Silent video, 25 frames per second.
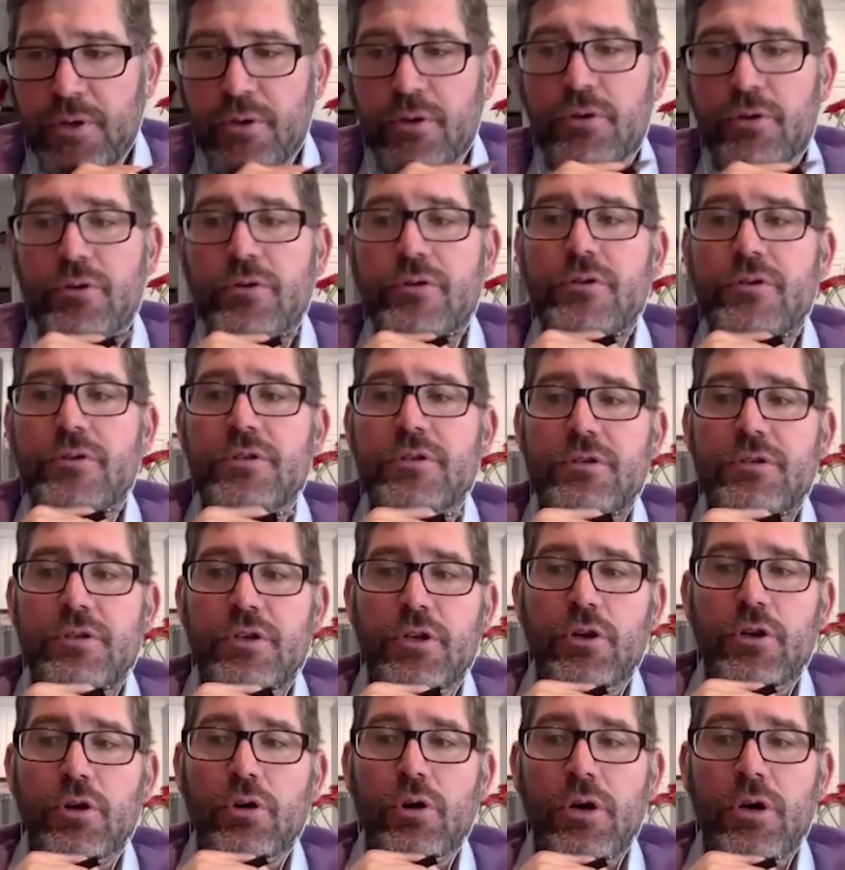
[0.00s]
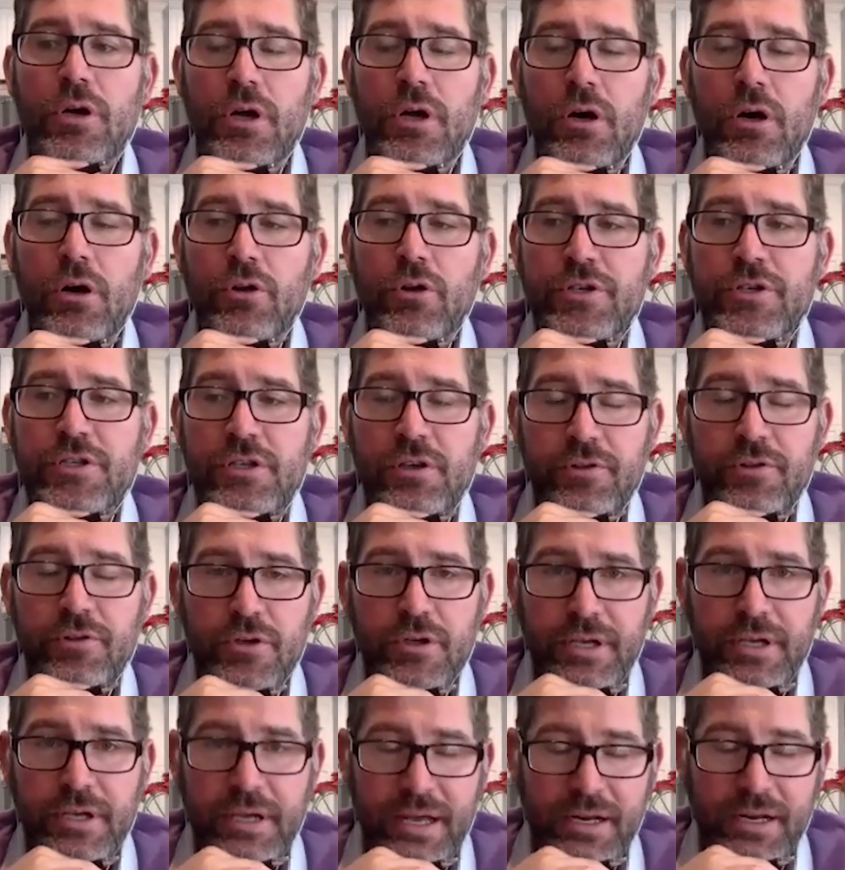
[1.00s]
owners, you know, all these other
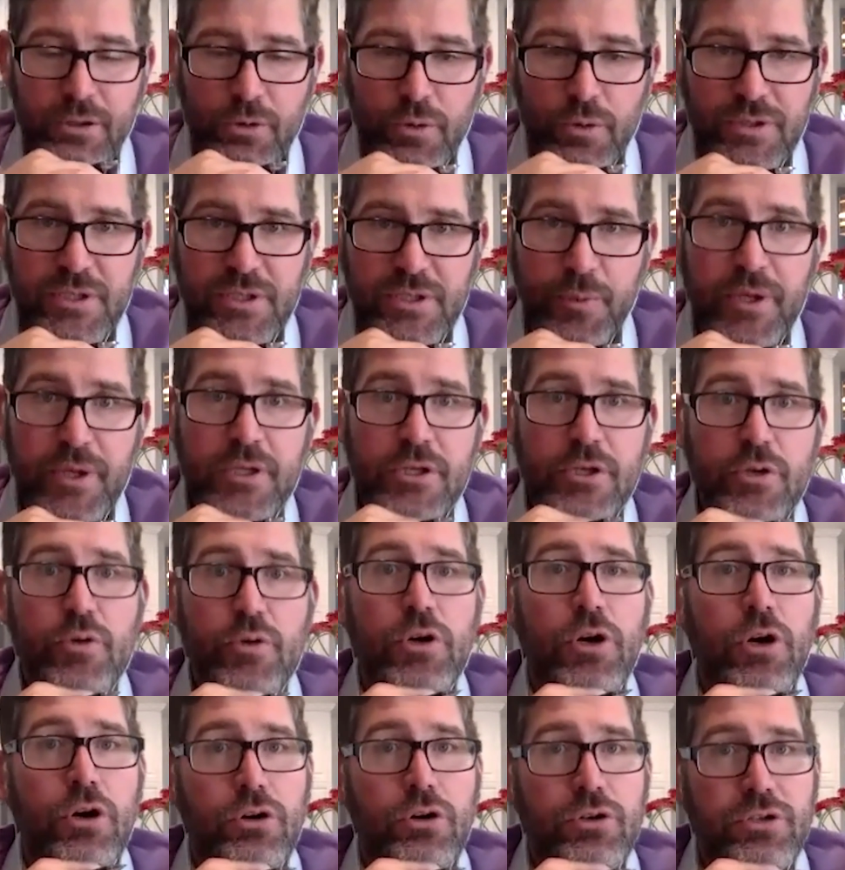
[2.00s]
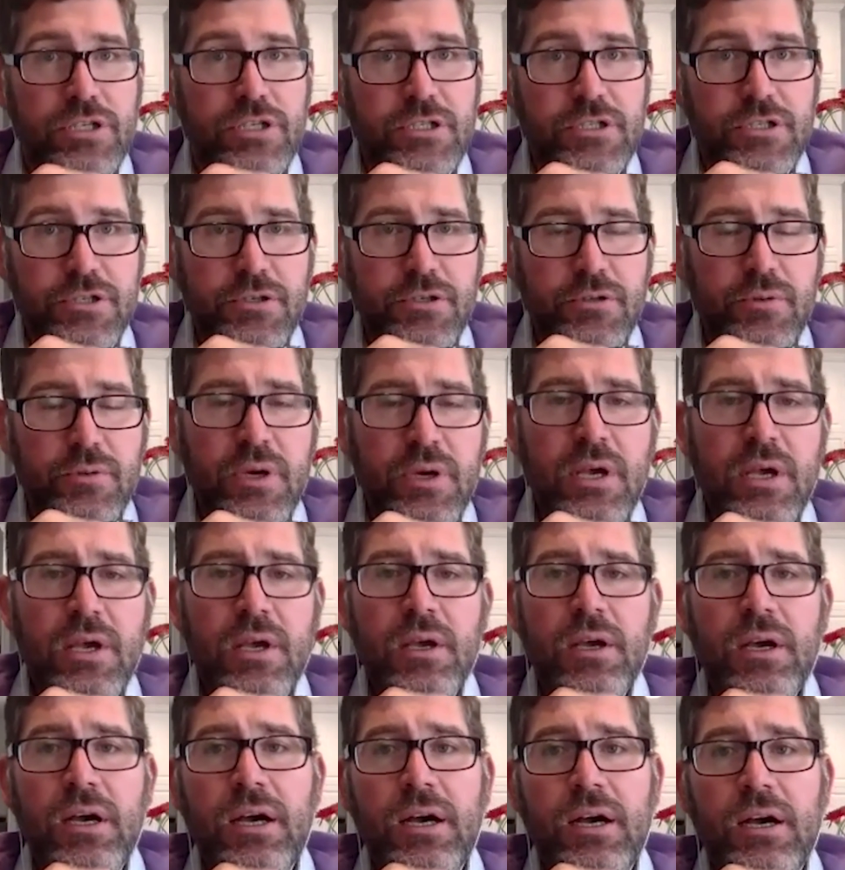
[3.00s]
categories that we can do calls into,
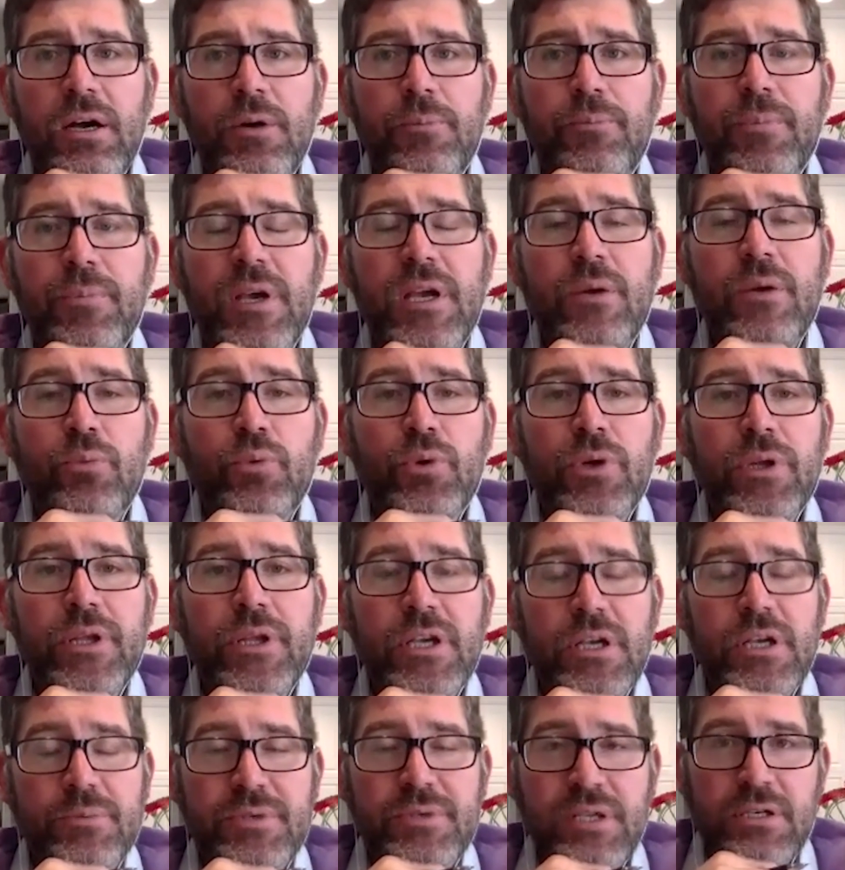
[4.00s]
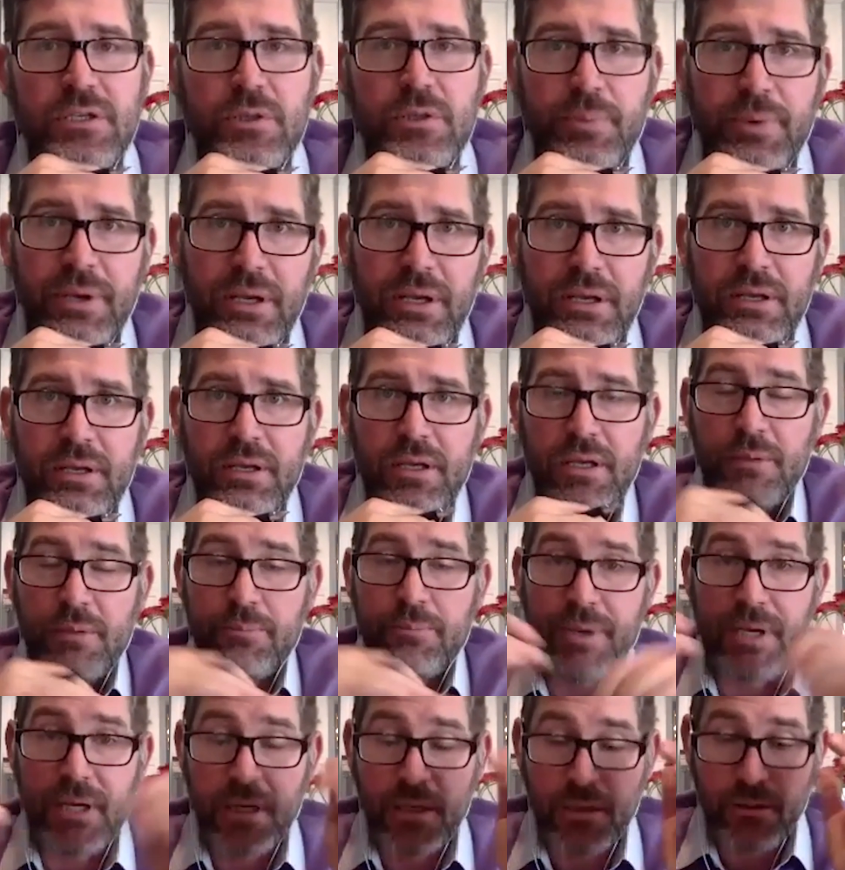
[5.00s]
um, it really comes down to be
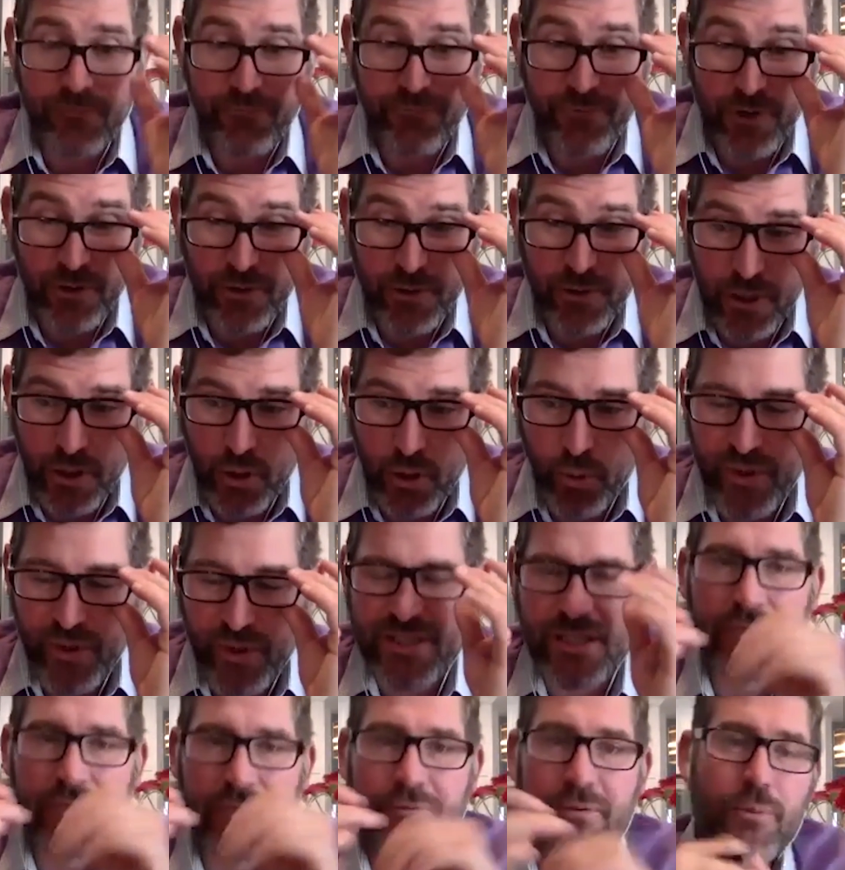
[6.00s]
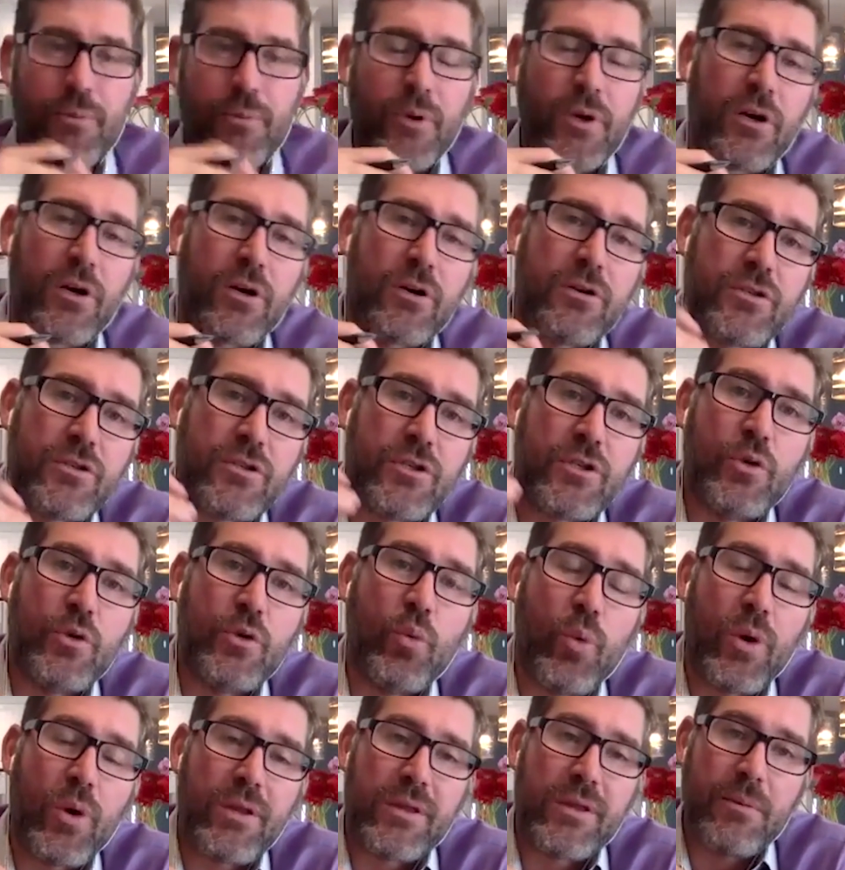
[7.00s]
being very inquisitive in regards to
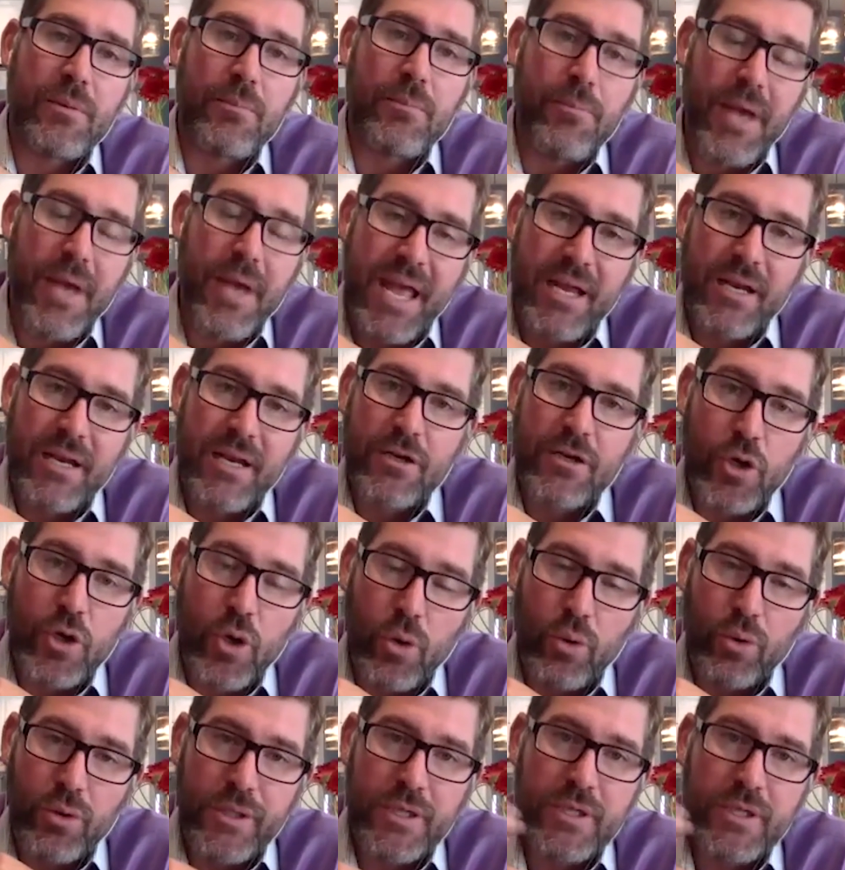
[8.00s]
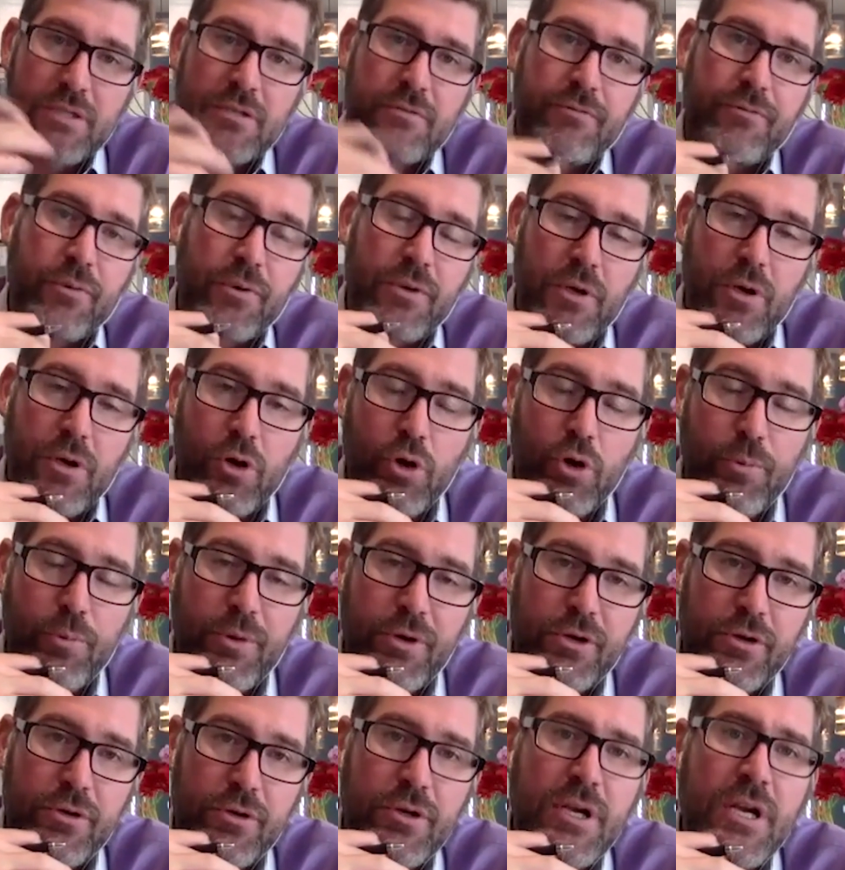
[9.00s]
what the end goal is for the
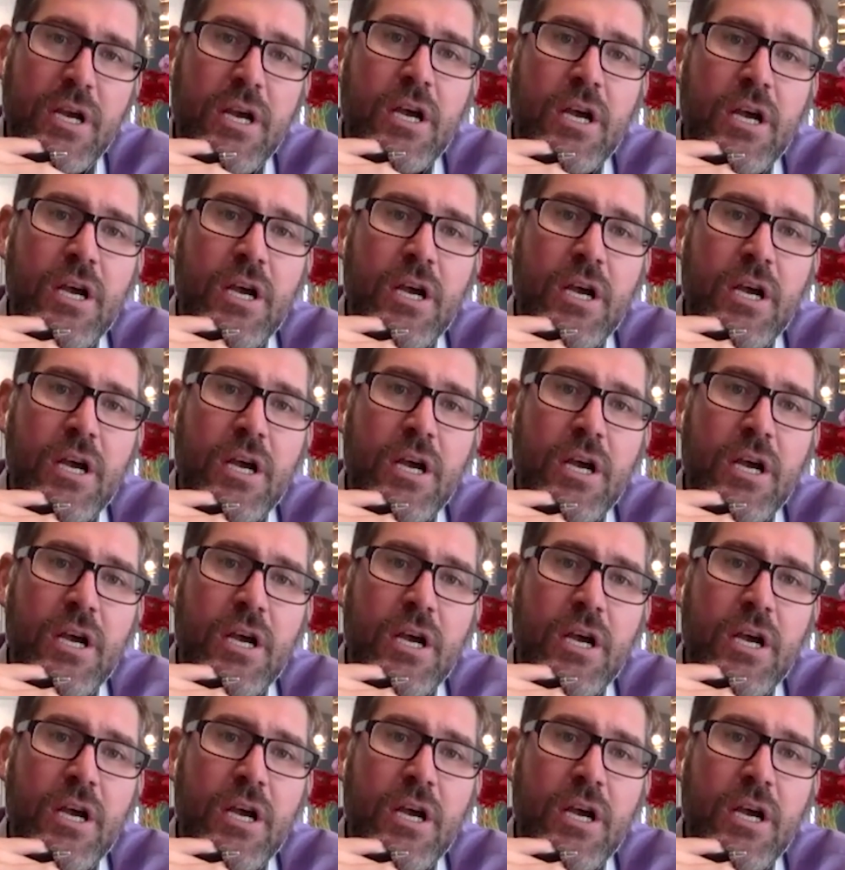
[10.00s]
homeowner.